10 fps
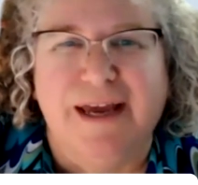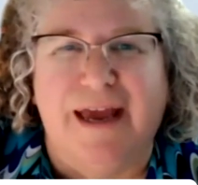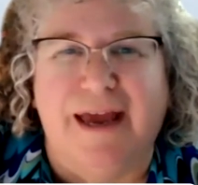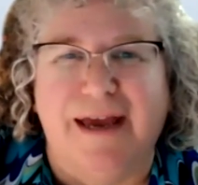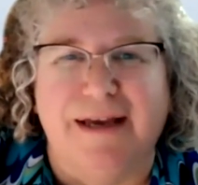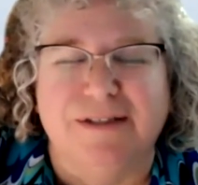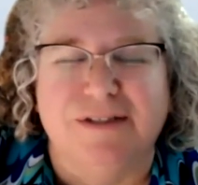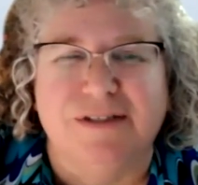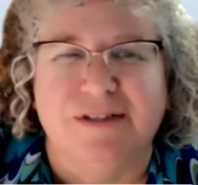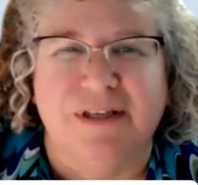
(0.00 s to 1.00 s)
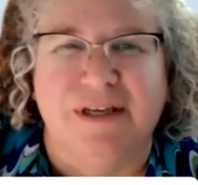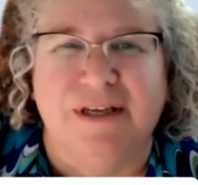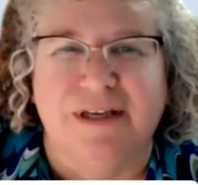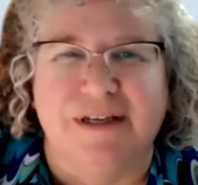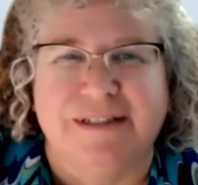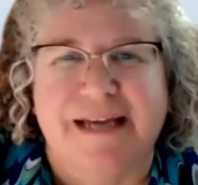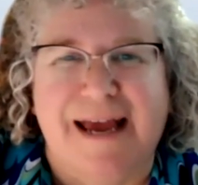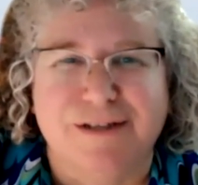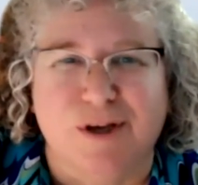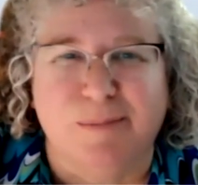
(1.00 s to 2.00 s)
as the
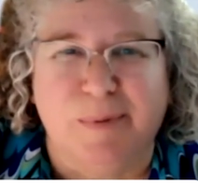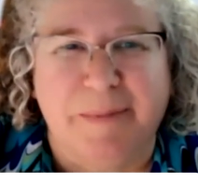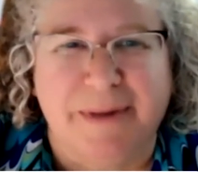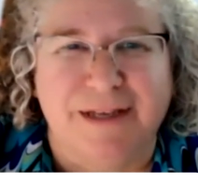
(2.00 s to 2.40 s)
attacks on public